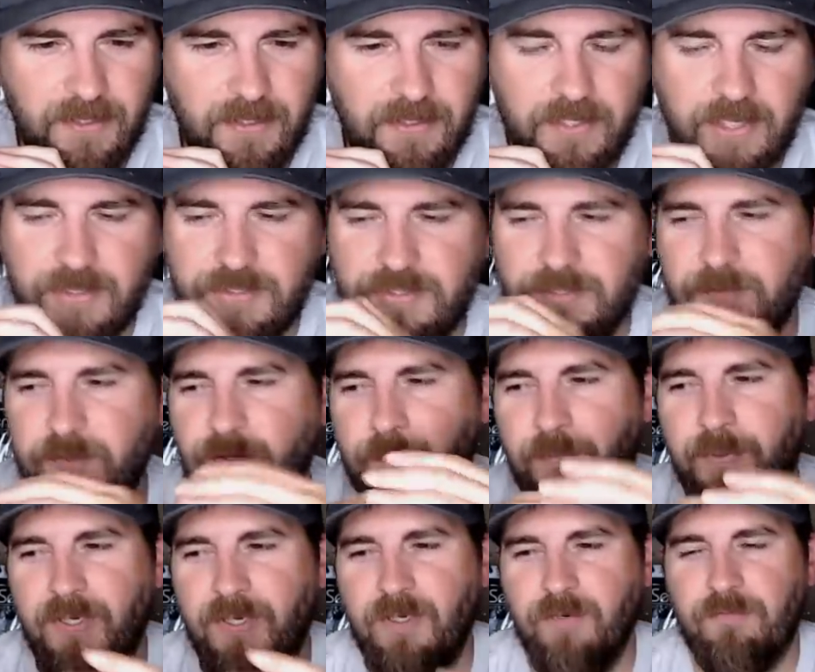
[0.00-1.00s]
Now, some of your
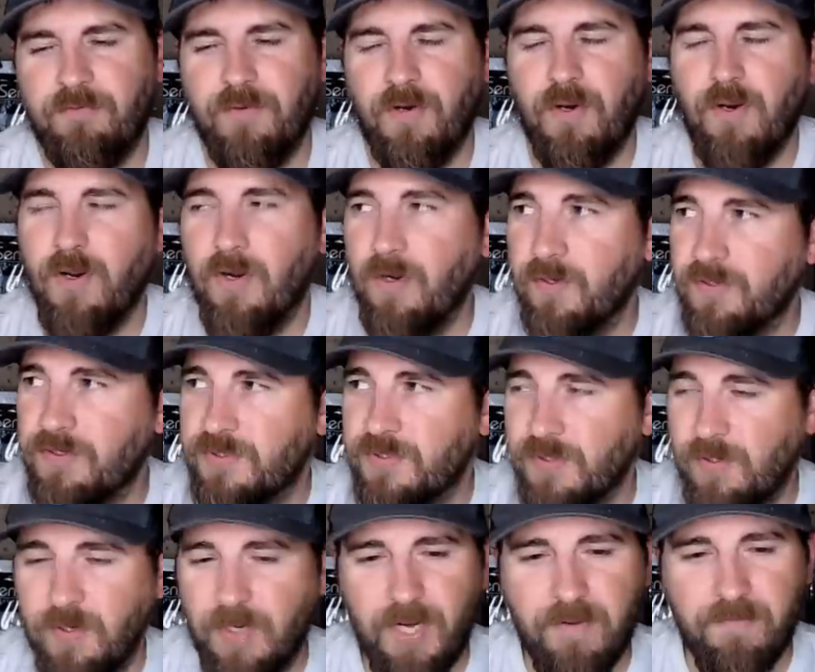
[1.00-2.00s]
bigger frogs
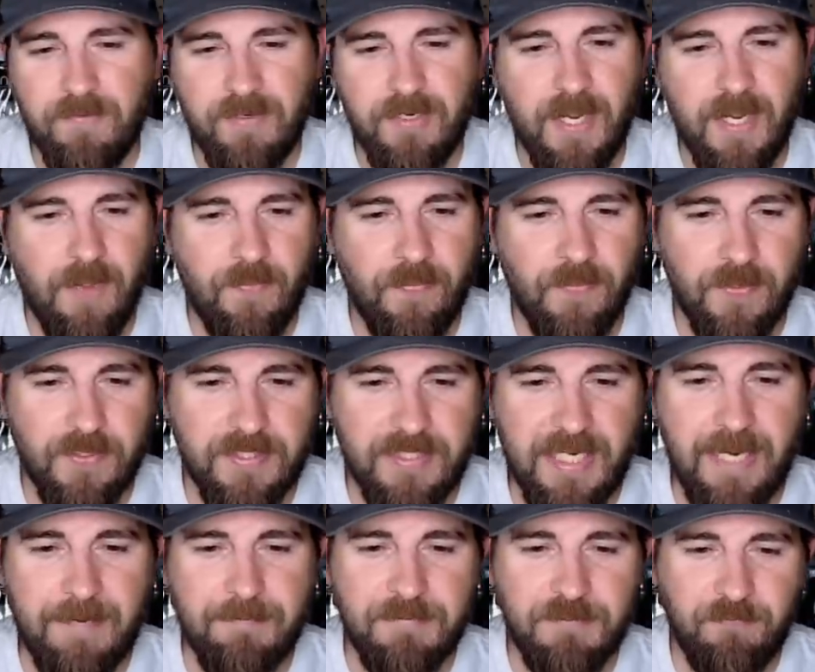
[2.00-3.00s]
are heavy. Now, the
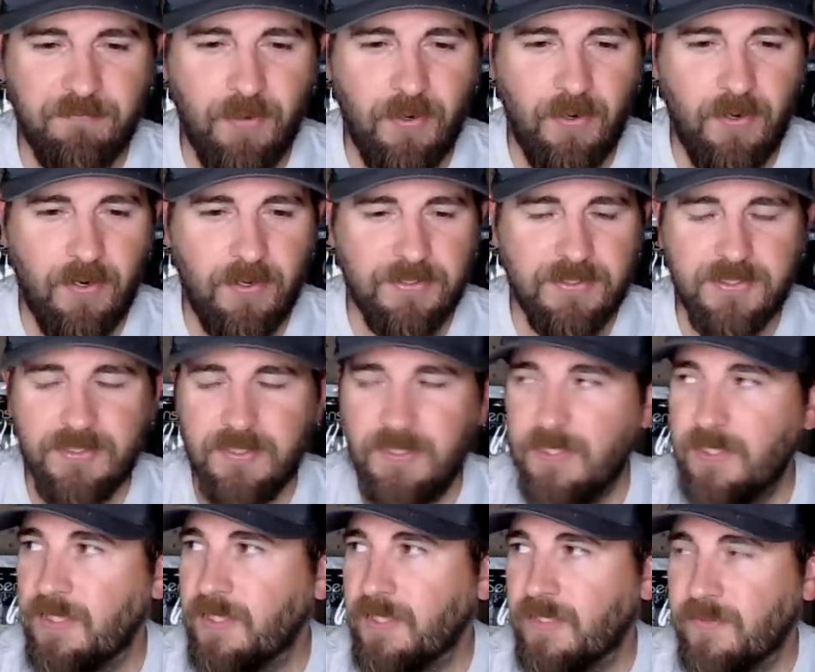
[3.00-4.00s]
Depths frogs,
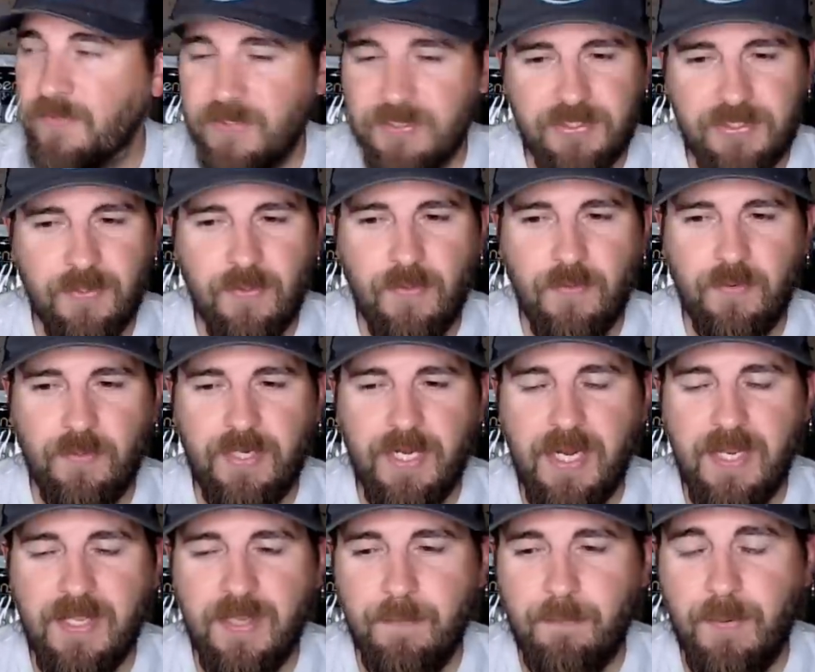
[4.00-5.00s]
the Slither
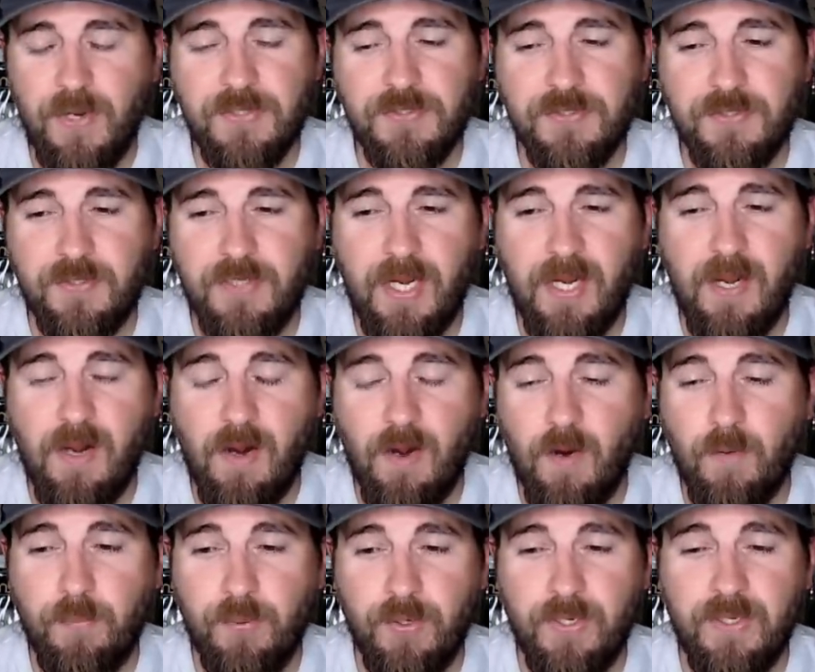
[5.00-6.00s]
K and the Buster K are
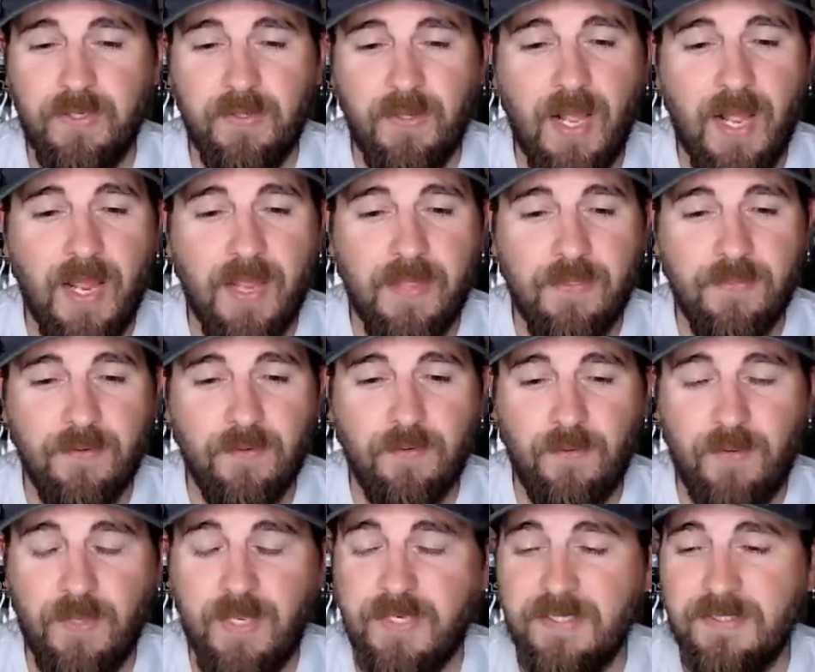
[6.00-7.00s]
pretty light. They're
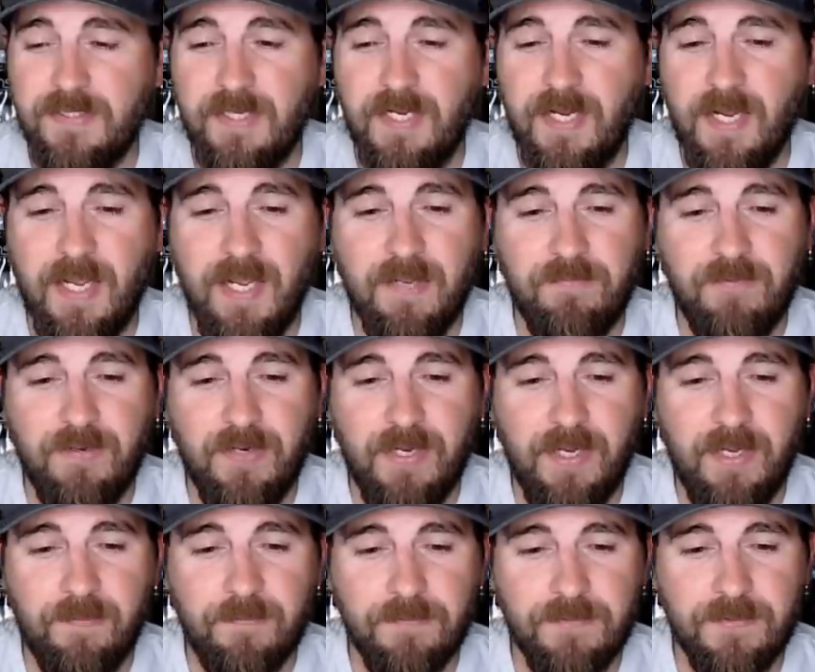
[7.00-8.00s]
less than a half an
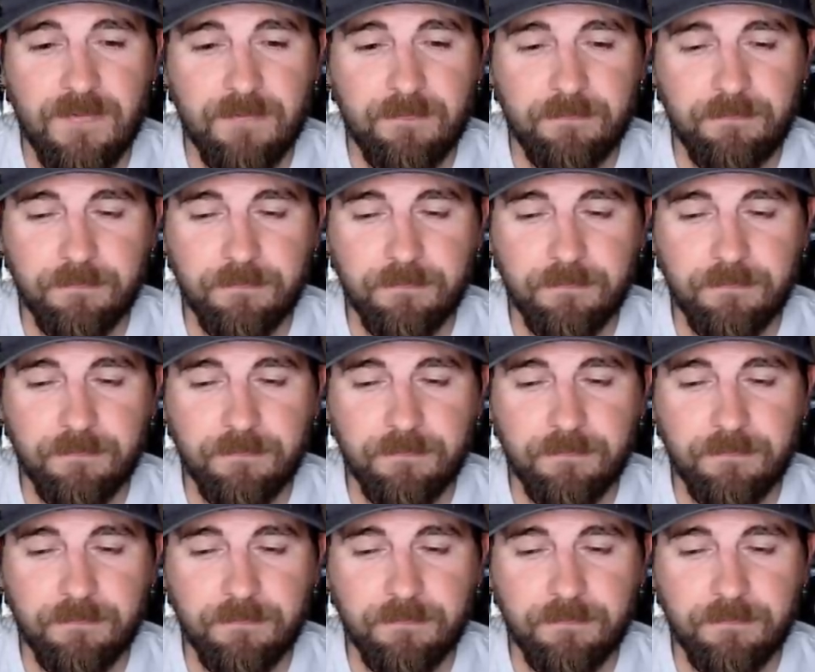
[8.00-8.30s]
ounce.